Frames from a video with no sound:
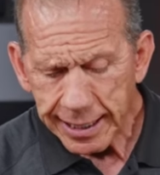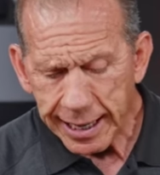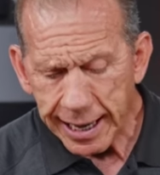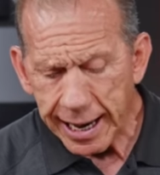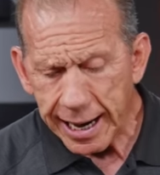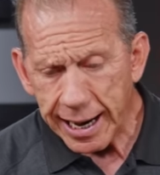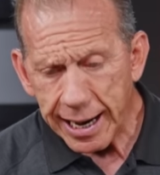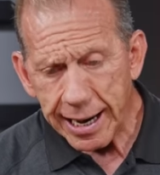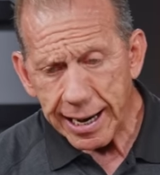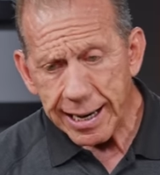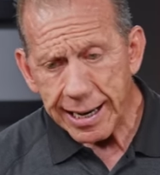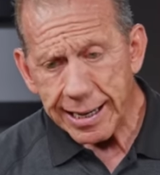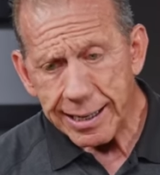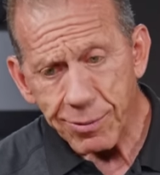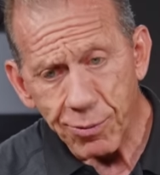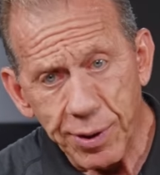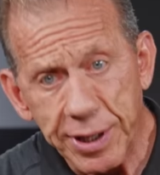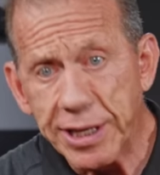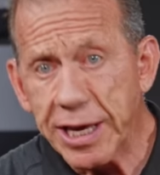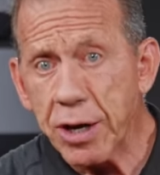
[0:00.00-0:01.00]
Uh,
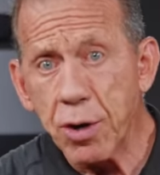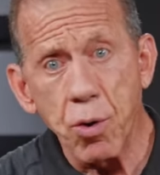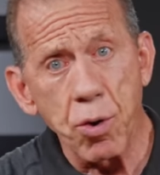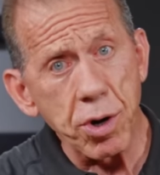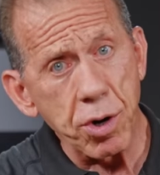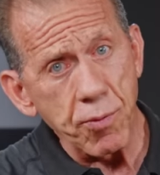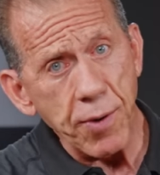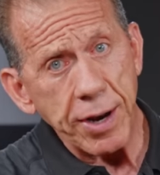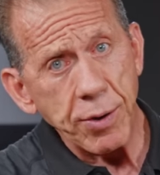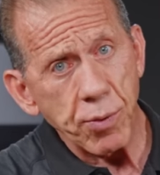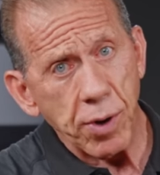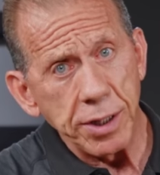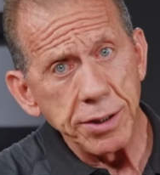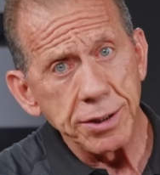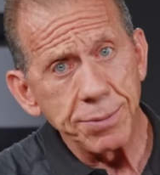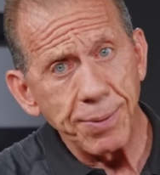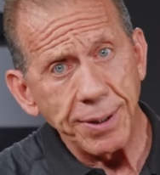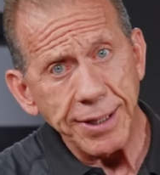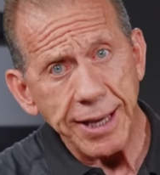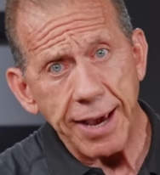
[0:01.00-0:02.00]
we did order red
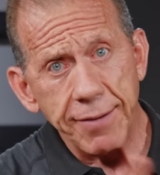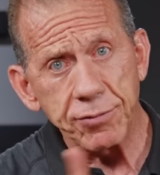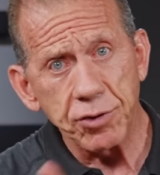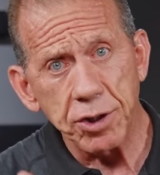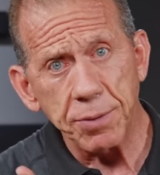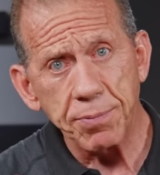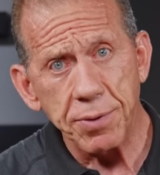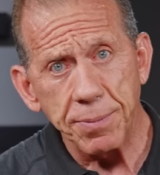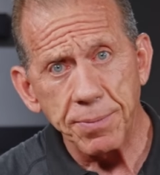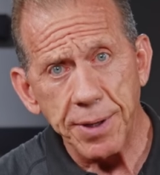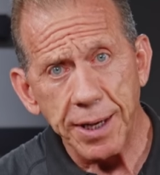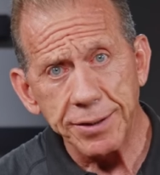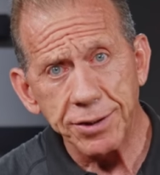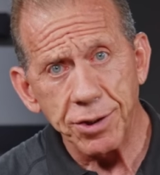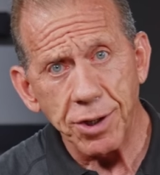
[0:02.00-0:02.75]
ones, but they haven't shipped them yet,